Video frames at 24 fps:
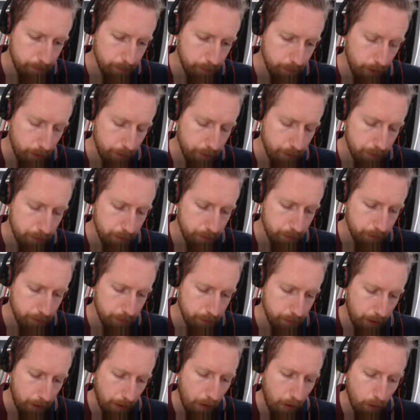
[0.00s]
Office of
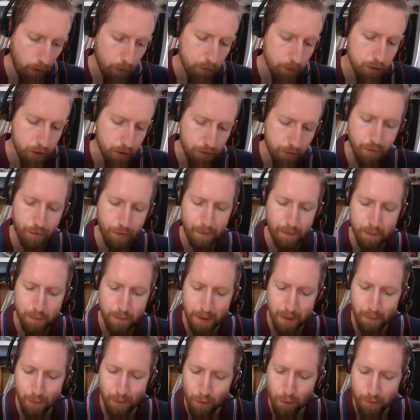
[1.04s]
OCHA. Sorry, I'm
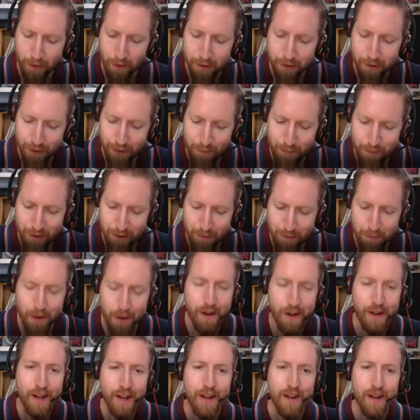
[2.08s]
coming out with lots of acronyms here,
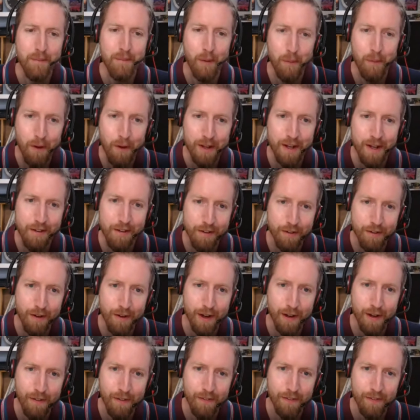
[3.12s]
but one is
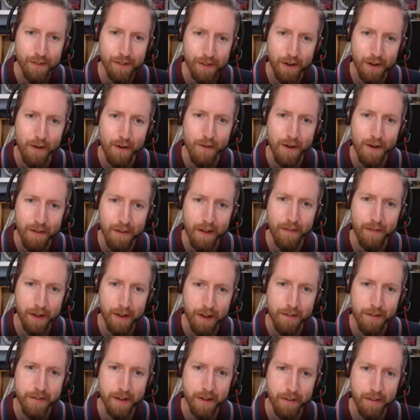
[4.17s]
around around that
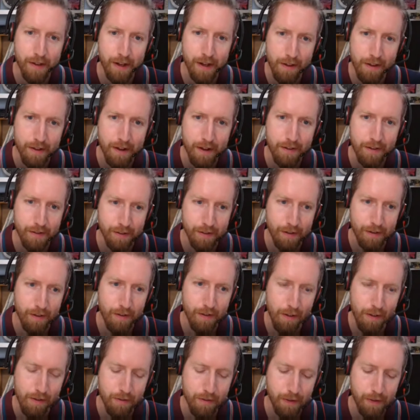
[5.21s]
data standardization.
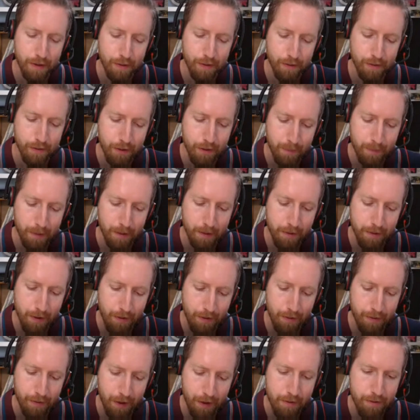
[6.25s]
There's something called
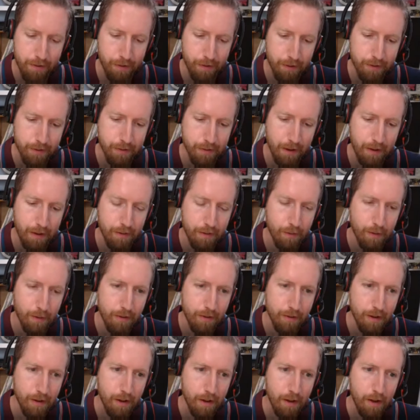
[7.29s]
humanitarian data exchange,
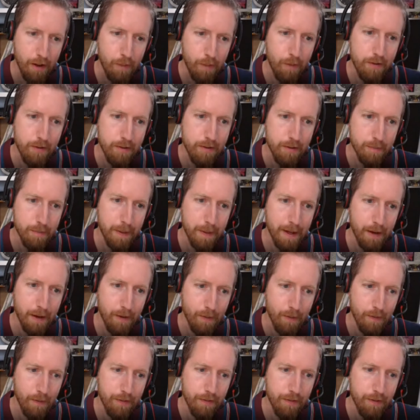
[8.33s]
which is
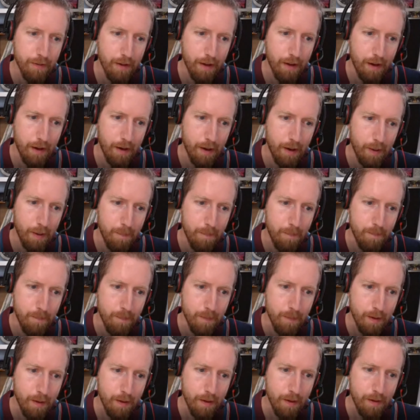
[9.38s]
about
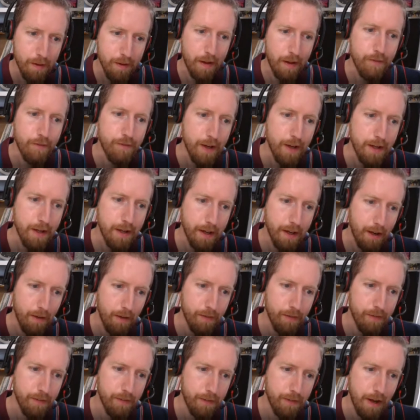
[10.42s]
feeding
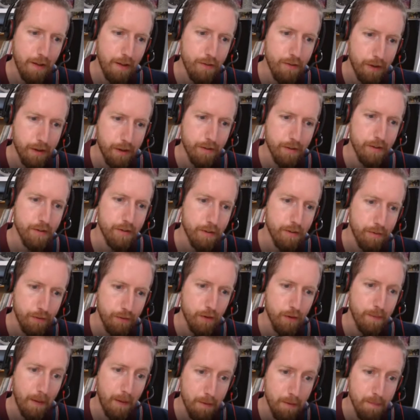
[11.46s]
out data in a consistent
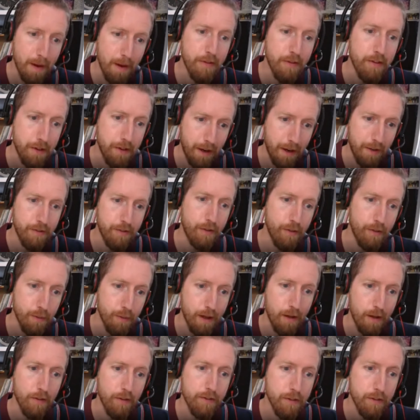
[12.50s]
format and the metadata as
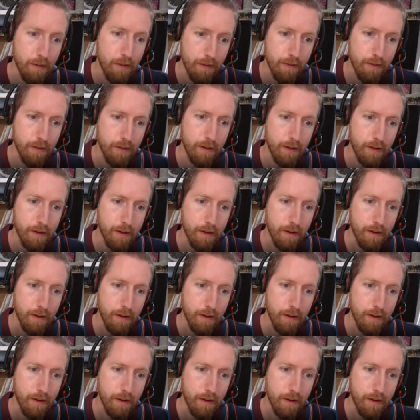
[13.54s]
well, so that